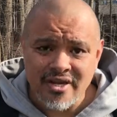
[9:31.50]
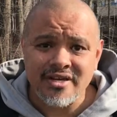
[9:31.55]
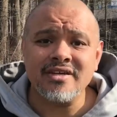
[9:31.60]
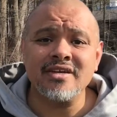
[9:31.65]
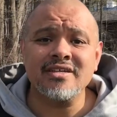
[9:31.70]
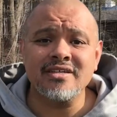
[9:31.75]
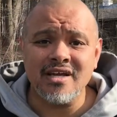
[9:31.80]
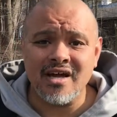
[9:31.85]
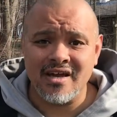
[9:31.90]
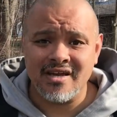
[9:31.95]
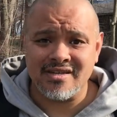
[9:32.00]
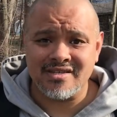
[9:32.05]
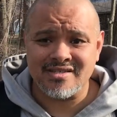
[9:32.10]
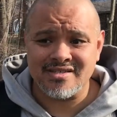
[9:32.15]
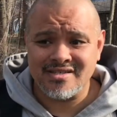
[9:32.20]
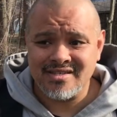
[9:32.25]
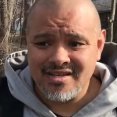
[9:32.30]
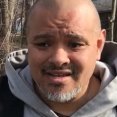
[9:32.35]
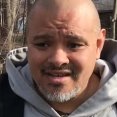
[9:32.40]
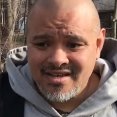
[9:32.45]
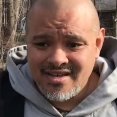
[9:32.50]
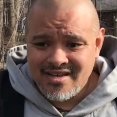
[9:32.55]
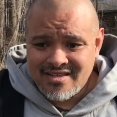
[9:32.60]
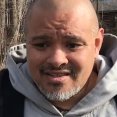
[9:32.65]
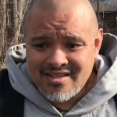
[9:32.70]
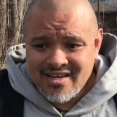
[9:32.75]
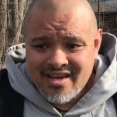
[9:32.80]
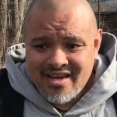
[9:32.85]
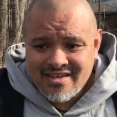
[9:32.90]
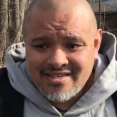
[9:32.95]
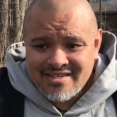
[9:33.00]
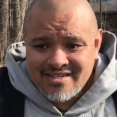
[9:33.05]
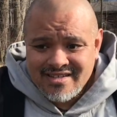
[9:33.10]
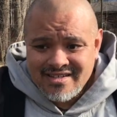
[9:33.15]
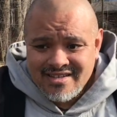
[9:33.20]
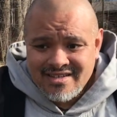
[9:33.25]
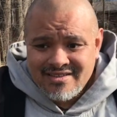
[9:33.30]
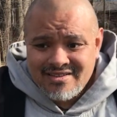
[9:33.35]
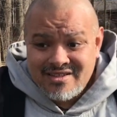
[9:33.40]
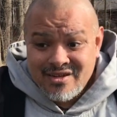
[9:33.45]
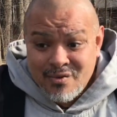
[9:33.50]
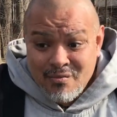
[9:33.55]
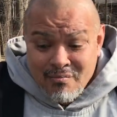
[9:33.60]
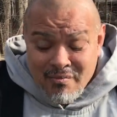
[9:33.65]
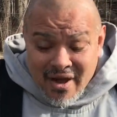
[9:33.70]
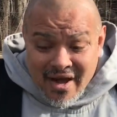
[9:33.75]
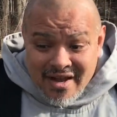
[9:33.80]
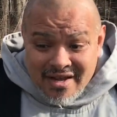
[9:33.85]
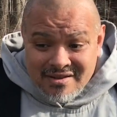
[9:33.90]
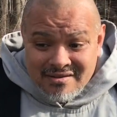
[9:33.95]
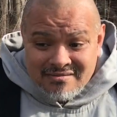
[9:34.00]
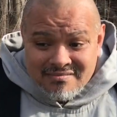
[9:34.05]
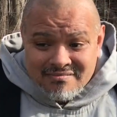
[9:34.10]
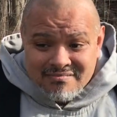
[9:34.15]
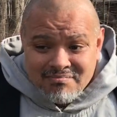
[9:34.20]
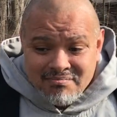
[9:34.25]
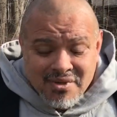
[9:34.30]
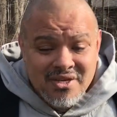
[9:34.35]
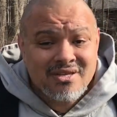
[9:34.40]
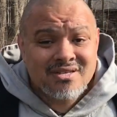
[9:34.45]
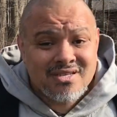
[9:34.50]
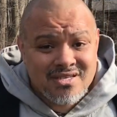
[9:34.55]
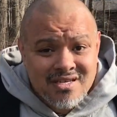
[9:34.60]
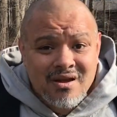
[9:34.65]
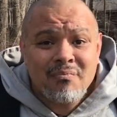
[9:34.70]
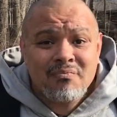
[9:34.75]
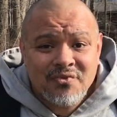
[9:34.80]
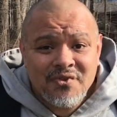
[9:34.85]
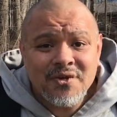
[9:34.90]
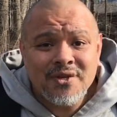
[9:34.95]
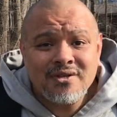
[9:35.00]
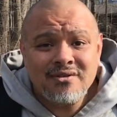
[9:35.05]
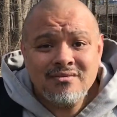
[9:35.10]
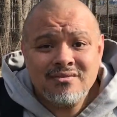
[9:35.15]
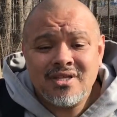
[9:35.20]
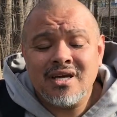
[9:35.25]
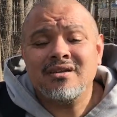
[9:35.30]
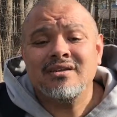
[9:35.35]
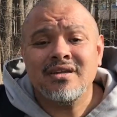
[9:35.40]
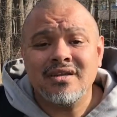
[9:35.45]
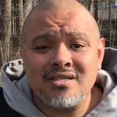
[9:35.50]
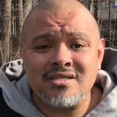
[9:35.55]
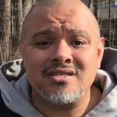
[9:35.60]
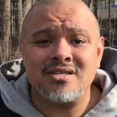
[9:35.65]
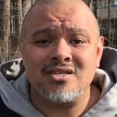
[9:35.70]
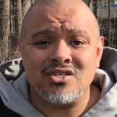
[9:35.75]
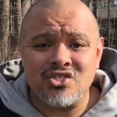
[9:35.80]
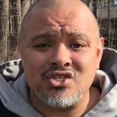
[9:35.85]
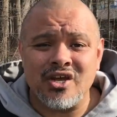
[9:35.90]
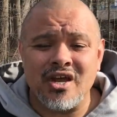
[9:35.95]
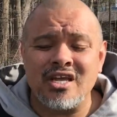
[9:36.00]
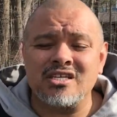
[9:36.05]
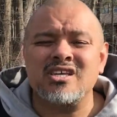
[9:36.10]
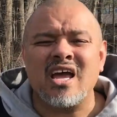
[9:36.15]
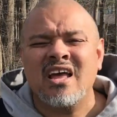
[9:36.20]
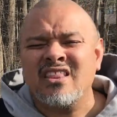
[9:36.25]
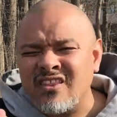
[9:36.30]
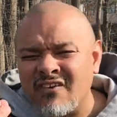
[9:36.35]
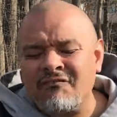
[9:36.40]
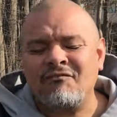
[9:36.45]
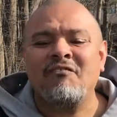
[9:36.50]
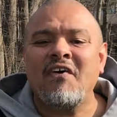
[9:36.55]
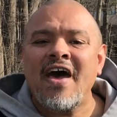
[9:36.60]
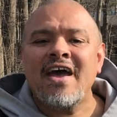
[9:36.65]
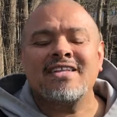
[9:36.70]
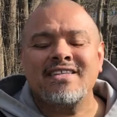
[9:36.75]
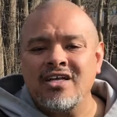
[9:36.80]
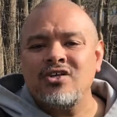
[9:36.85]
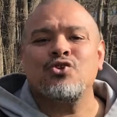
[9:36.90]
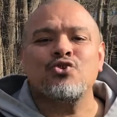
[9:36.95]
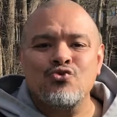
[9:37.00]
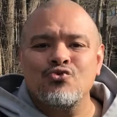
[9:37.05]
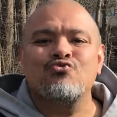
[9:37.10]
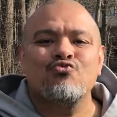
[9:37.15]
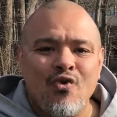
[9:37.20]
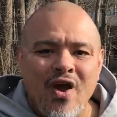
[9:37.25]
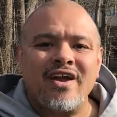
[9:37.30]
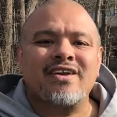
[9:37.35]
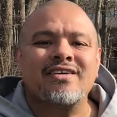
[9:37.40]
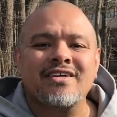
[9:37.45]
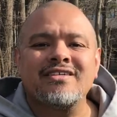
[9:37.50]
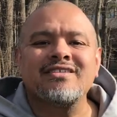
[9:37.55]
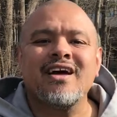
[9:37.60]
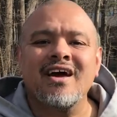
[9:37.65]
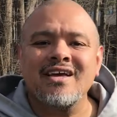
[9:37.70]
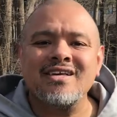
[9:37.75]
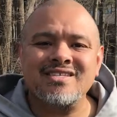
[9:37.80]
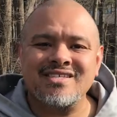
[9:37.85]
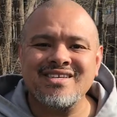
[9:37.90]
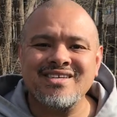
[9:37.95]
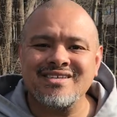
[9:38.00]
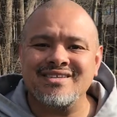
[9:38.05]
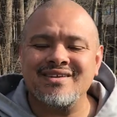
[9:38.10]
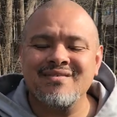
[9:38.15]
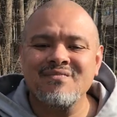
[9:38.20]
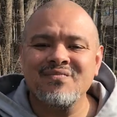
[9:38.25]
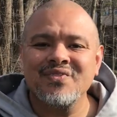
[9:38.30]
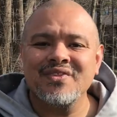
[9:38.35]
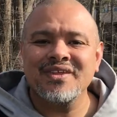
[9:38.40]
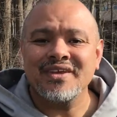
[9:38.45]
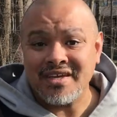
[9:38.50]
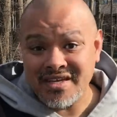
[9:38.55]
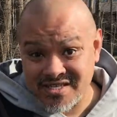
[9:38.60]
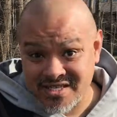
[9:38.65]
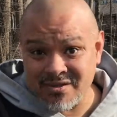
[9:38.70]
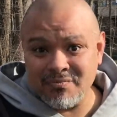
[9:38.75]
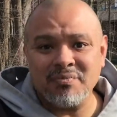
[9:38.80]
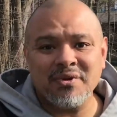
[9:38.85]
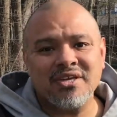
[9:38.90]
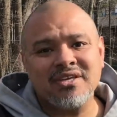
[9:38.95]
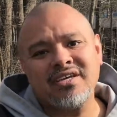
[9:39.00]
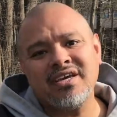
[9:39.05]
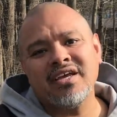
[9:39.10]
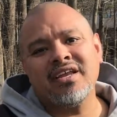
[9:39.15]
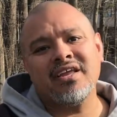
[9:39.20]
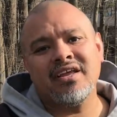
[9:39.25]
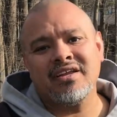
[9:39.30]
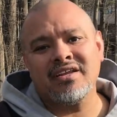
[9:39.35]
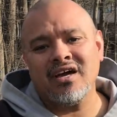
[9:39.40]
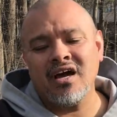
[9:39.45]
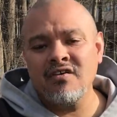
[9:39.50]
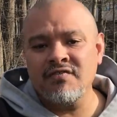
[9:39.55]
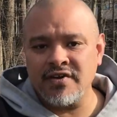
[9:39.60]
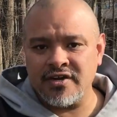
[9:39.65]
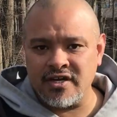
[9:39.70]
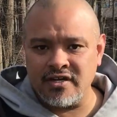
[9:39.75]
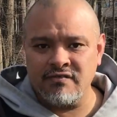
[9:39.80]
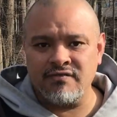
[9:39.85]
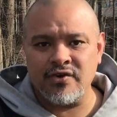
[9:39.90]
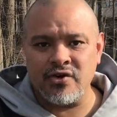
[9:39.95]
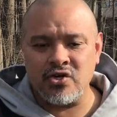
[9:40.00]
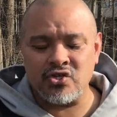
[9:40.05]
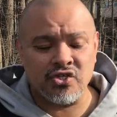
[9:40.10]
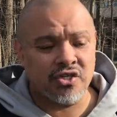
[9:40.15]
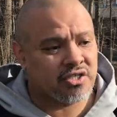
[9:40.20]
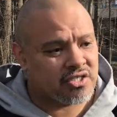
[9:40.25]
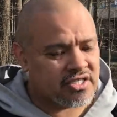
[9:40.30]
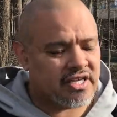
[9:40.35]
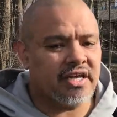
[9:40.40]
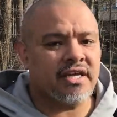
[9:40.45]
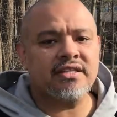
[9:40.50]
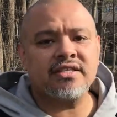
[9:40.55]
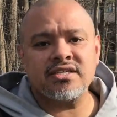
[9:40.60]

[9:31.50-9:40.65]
recognize that there might be something that needs to change, and the fact that you recognize it is the beginning of a conversion.